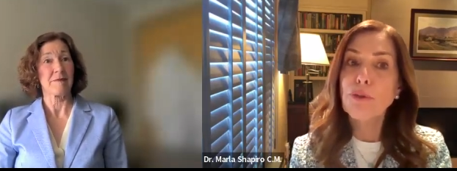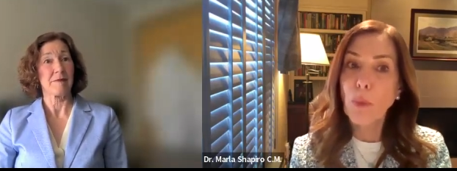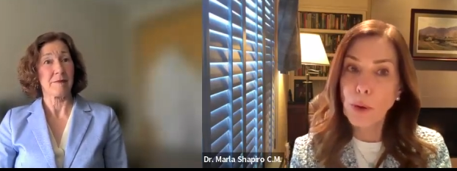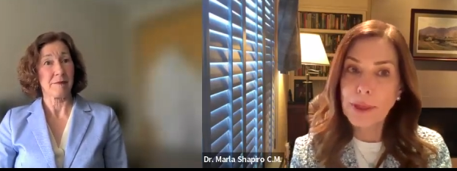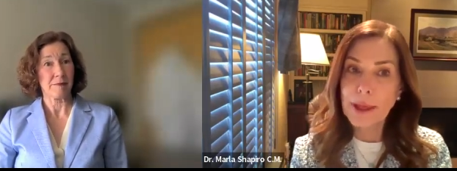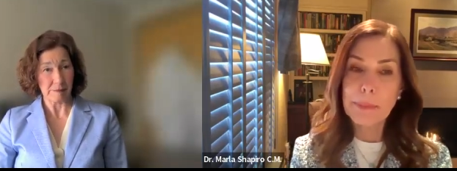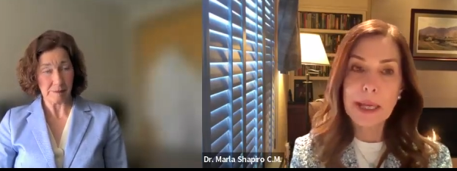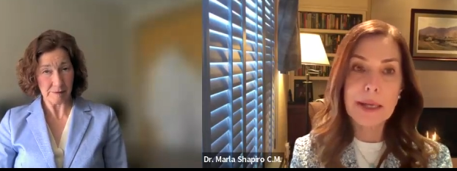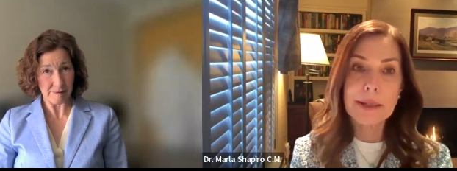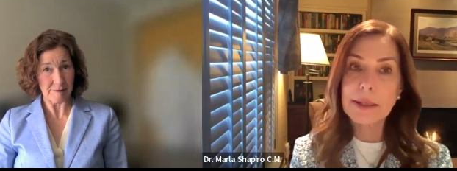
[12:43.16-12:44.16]
Speaker 1: for them
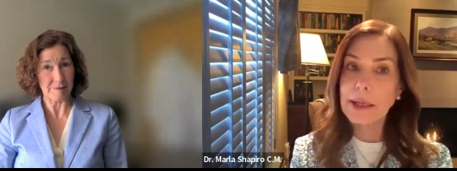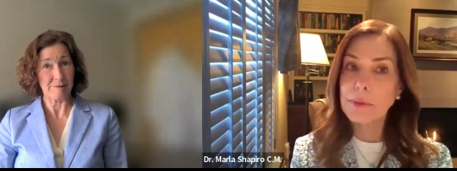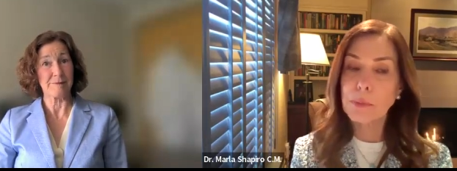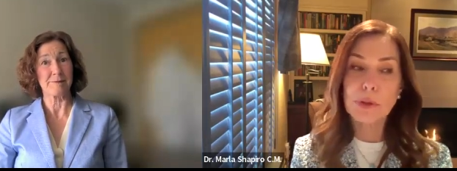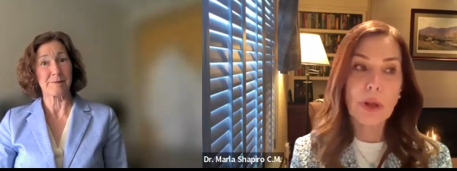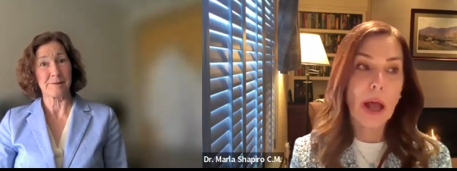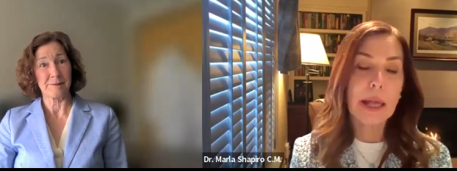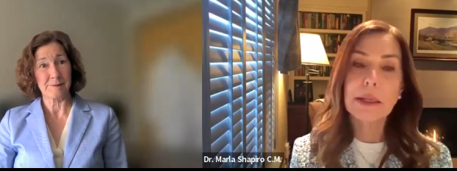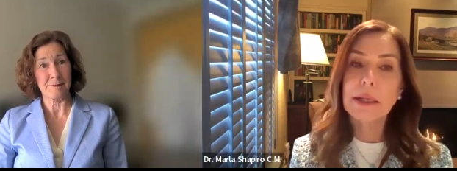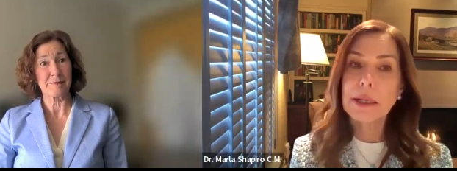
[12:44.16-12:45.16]
because it will
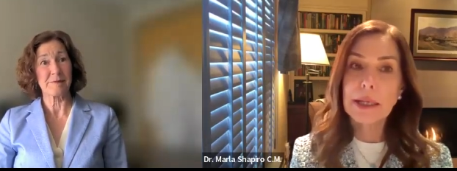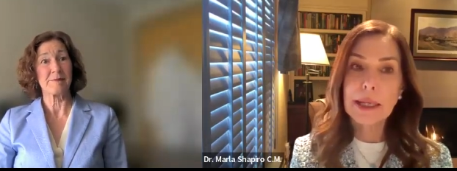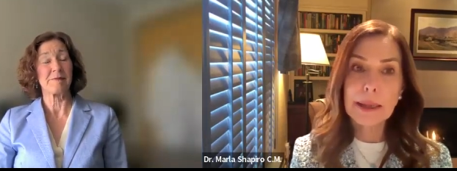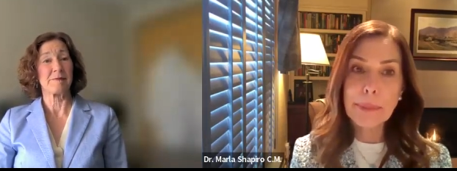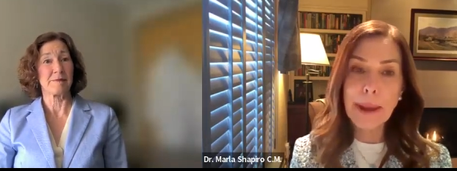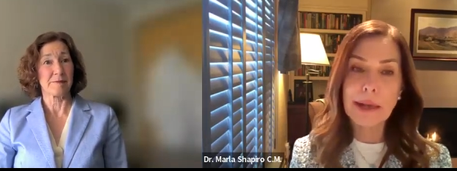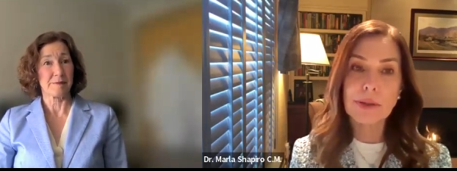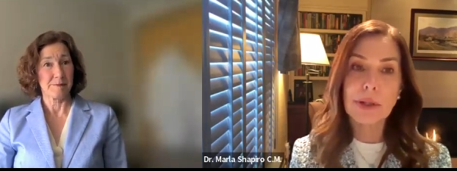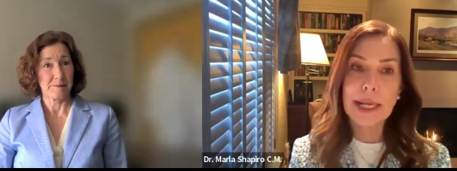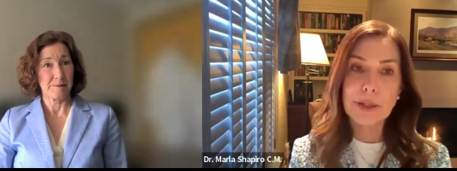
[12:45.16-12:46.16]
not
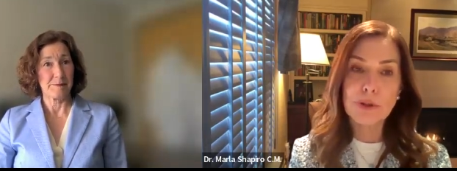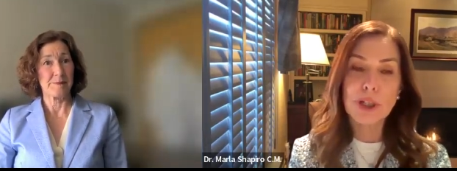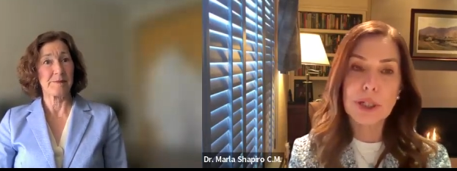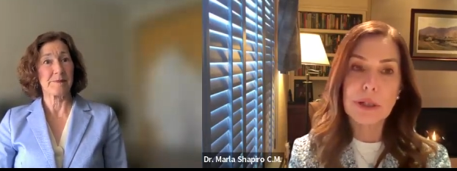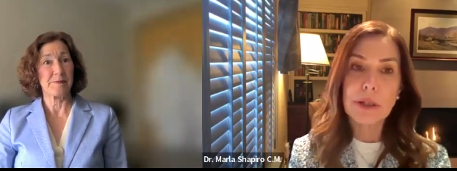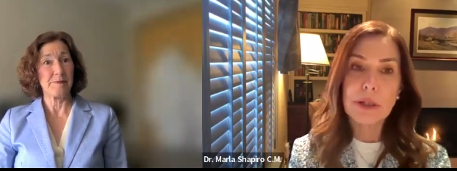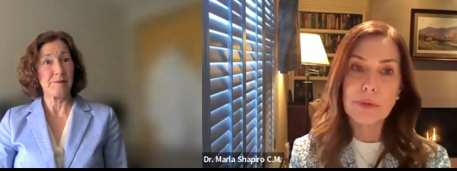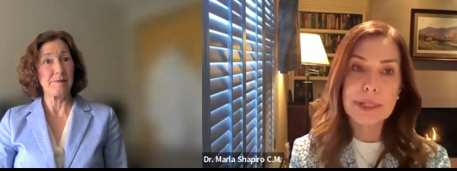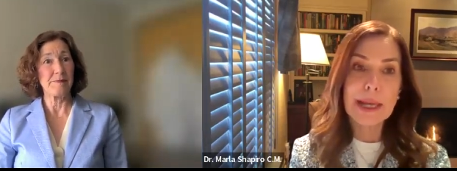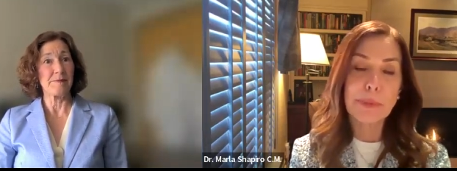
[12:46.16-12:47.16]
impact on estrogen
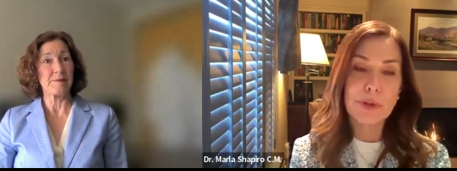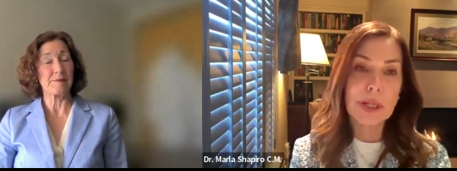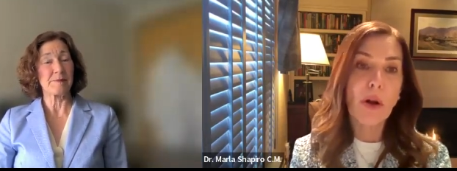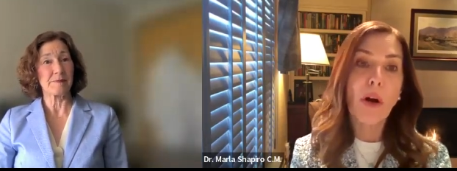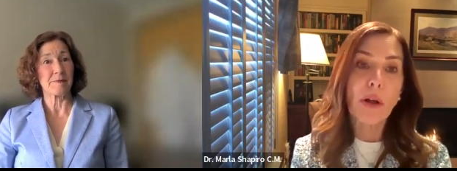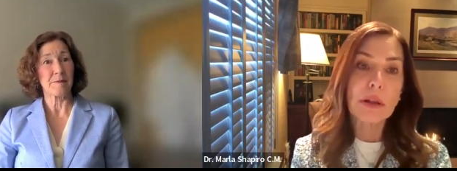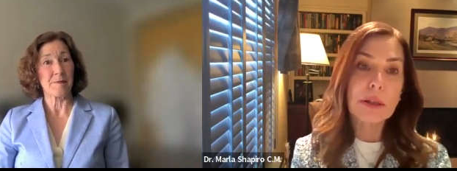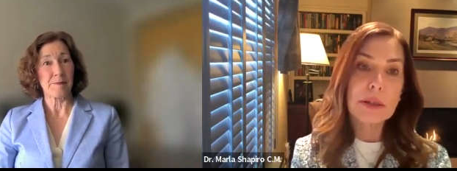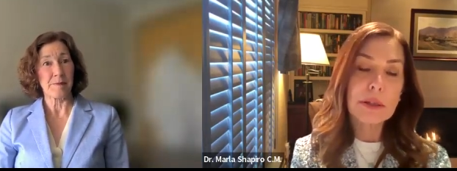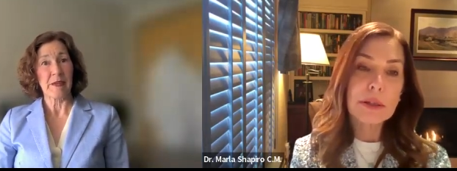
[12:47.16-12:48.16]
receptors at all.
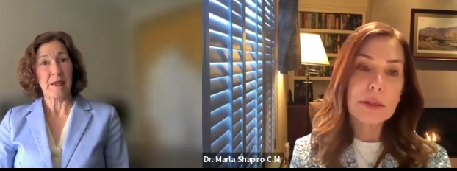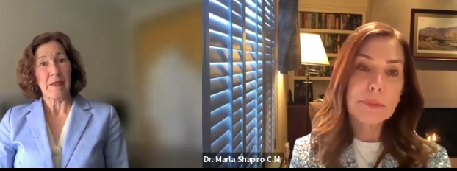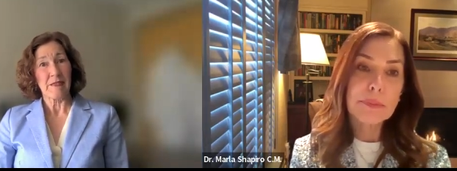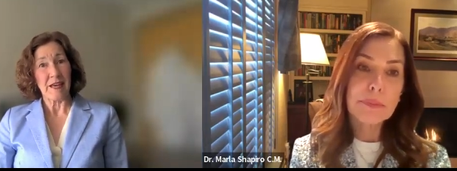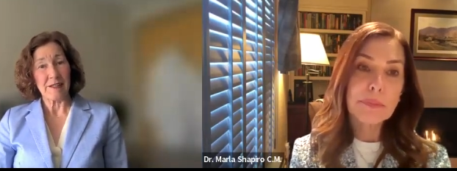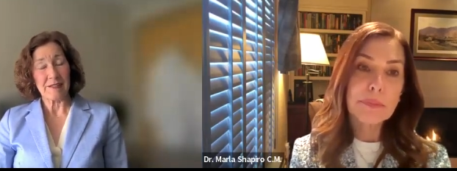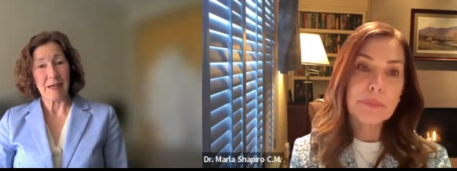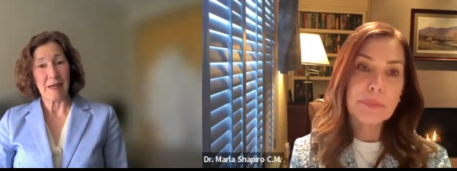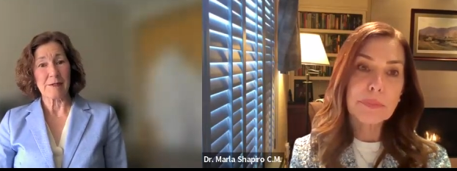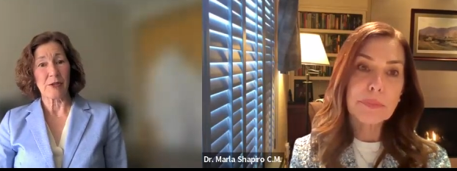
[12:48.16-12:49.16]
Speaker 2: That
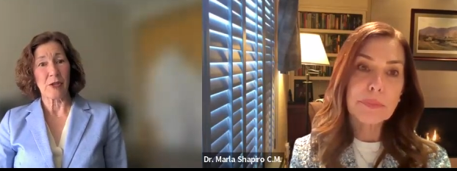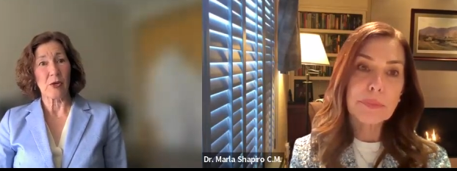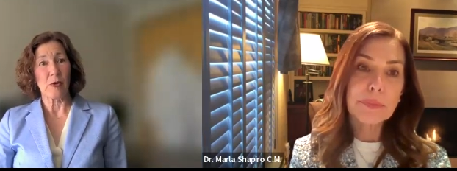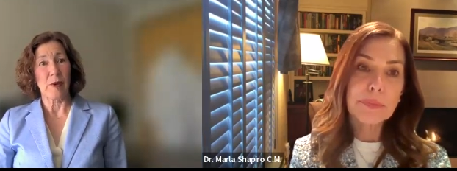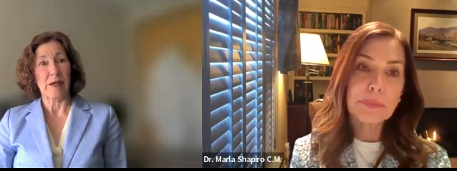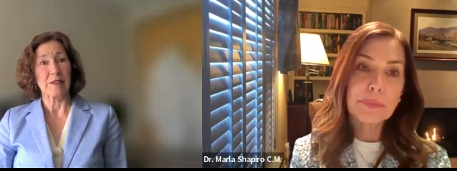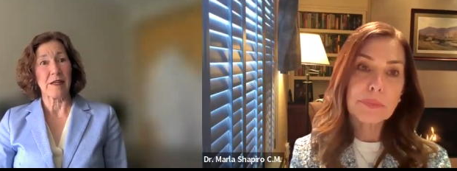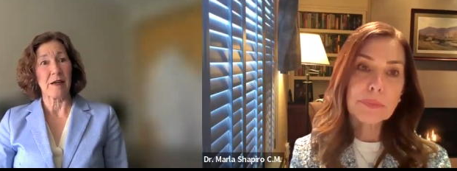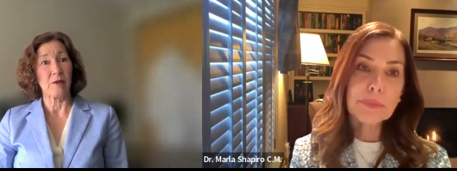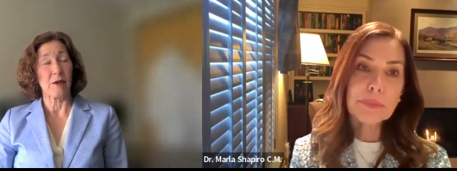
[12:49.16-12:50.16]
is absolutely
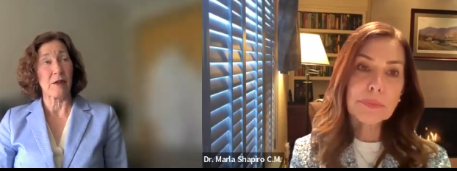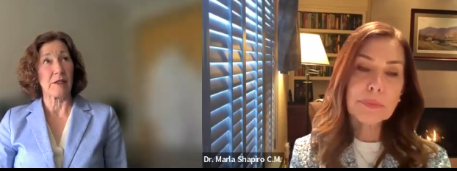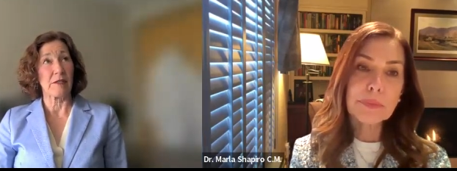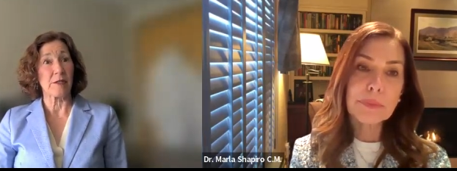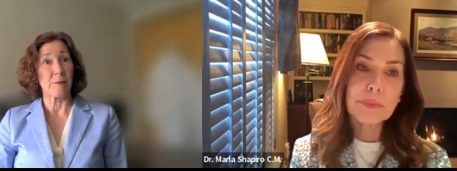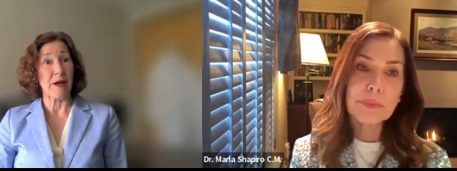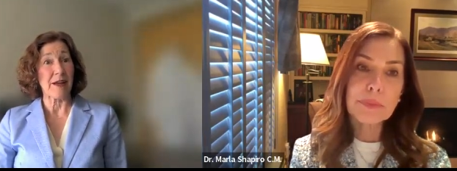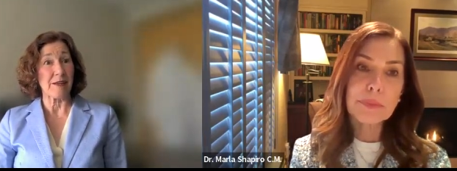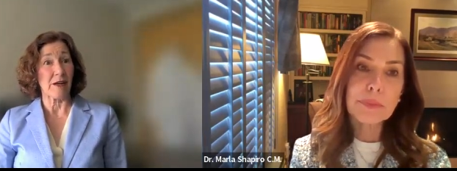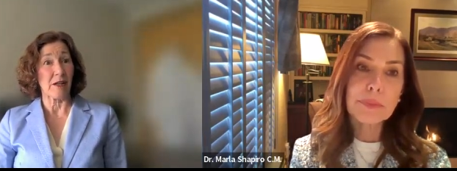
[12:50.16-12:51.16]
correct. Now, to
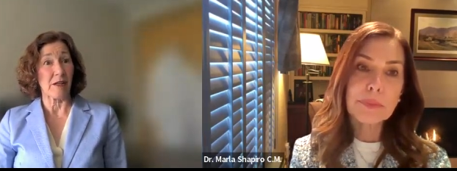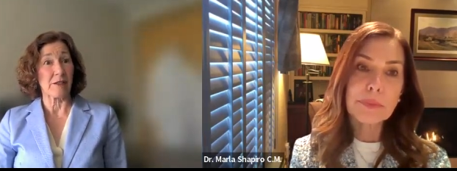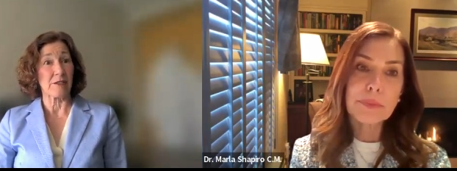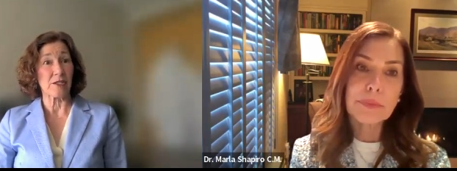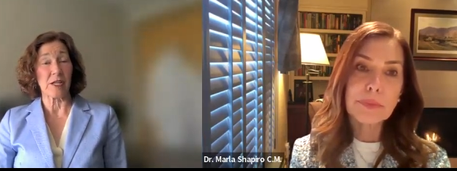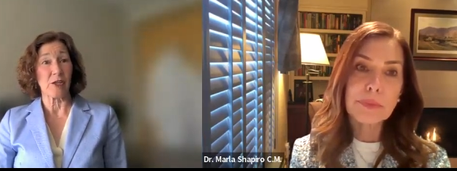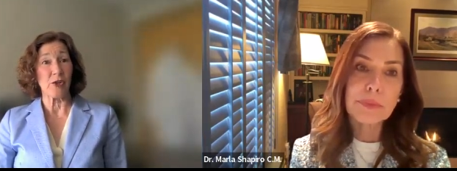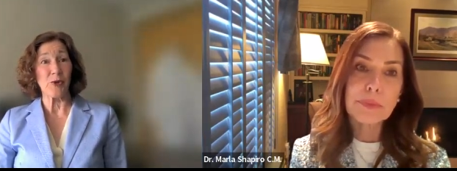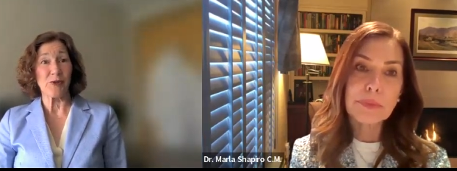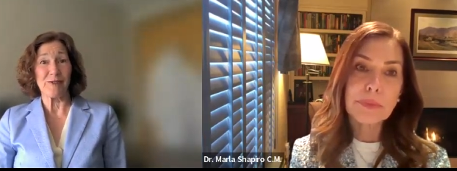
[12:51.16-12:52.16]
my knowledge,
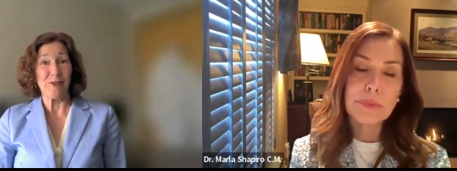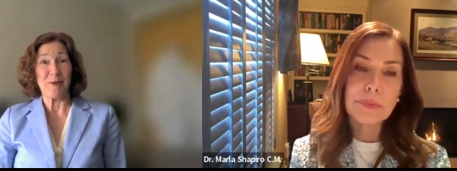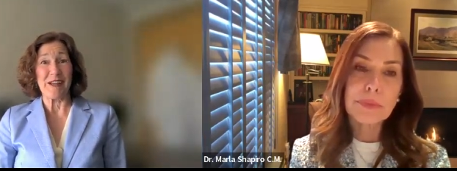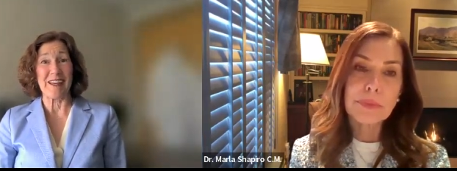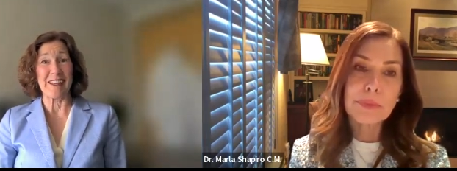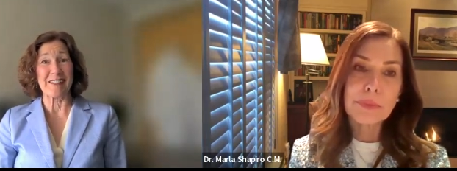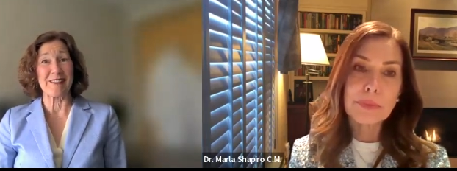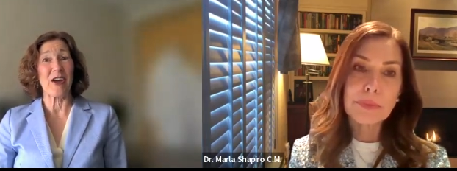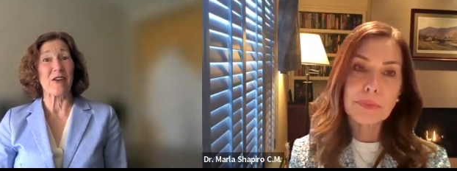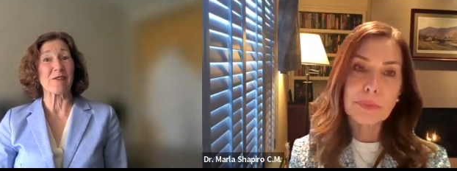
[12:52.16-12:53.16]
and you, you might add
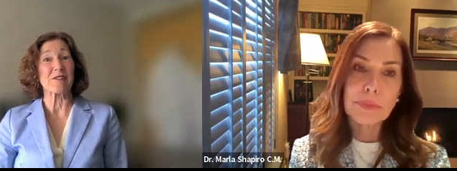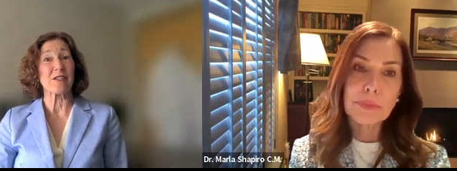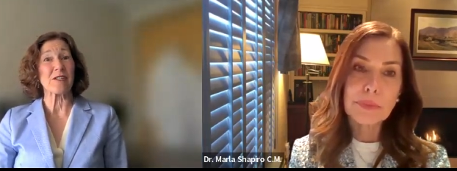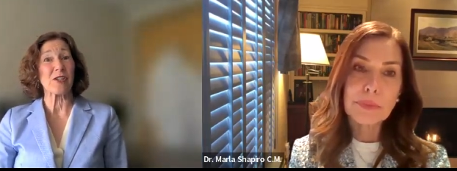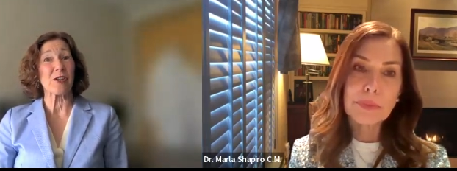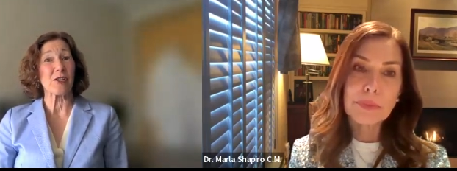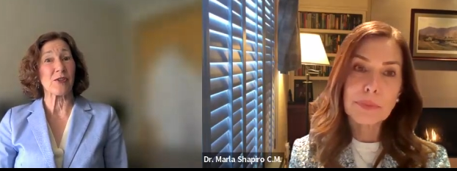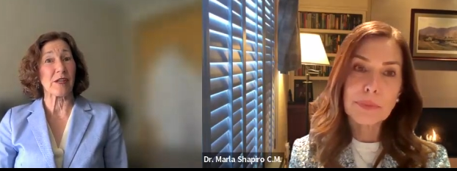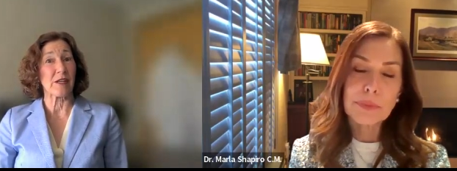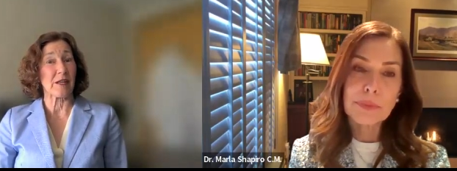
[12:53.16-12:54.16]
in the conversation
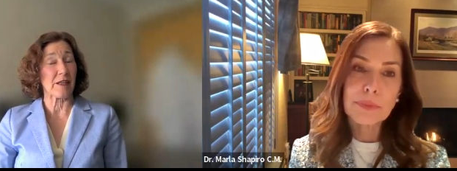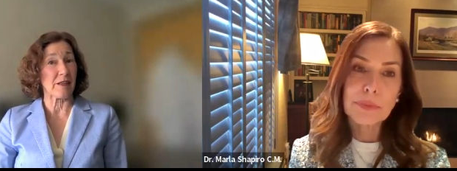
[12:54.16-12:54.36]
here that